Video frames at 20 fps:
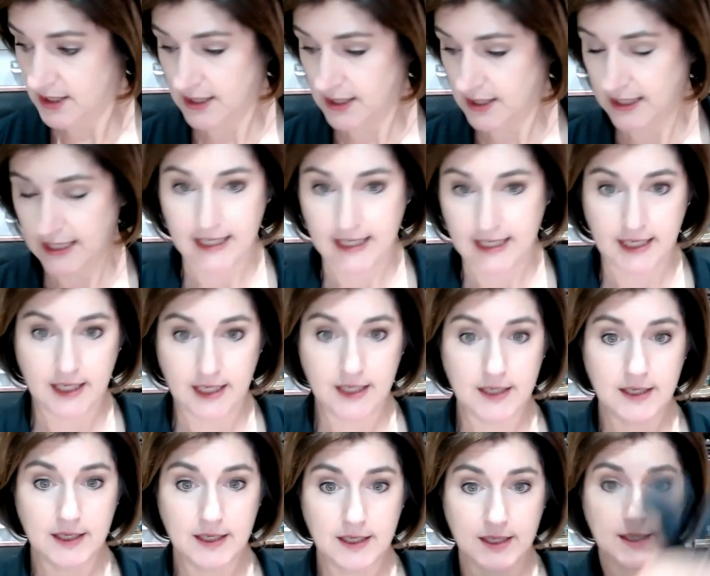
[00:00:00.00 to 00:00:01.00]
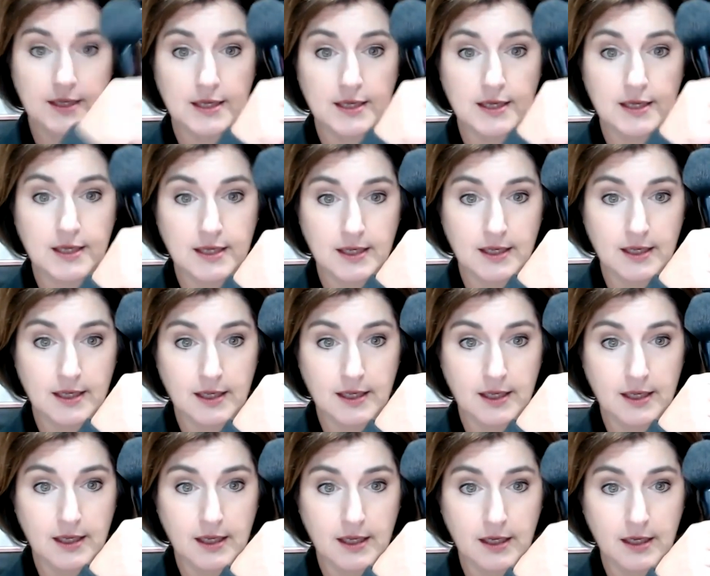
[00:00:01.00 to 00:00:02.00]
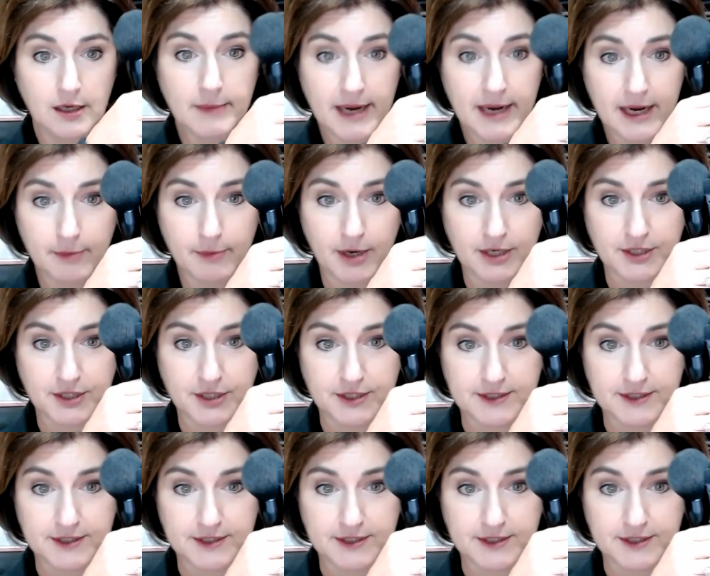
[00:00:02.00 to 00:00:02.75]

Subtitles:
cleaning your makeup brushes.